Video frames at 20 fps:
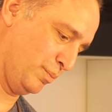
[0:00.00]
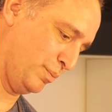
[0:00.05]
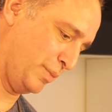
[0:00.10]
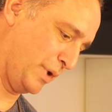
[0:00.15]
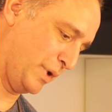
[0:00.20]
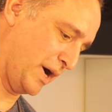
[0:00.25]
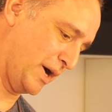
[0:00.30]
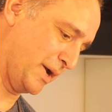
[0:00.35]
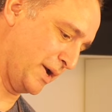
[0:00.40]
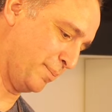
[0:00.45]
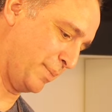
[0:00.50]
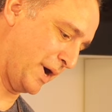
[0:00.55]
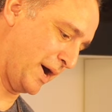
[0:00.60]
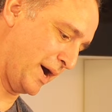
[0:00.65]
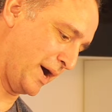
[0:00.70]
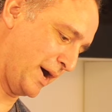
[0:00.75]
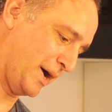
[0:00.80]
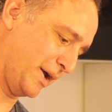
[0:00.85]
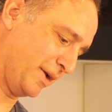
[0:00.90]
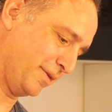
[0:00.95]
Bye
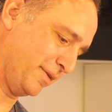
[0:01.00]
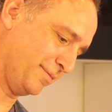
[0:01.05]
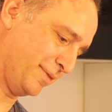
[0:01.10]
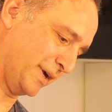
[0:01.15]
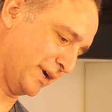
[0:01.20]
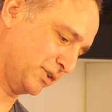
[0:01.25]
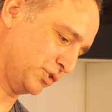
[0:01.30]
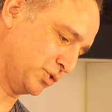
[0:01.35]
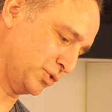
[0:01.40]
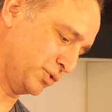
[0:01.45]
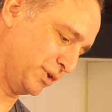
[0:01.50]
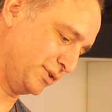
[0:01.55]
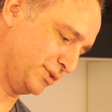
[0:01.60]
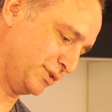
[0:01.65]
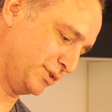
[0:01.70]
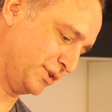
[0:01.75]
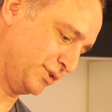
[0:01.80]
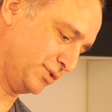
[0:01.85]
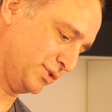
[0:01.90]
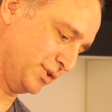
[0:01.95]
bye factory
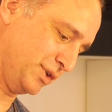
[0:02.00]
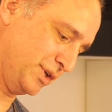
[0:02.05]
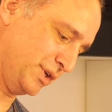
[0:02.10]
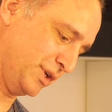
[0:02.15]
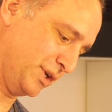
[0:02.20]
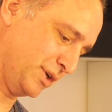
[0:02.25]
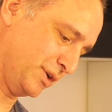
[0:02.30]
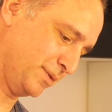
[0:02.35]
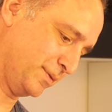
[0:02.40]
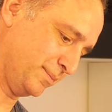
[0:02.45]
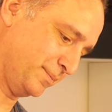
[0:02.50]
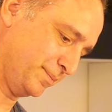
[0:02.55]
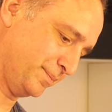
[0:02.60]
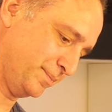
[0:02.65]
seasoning.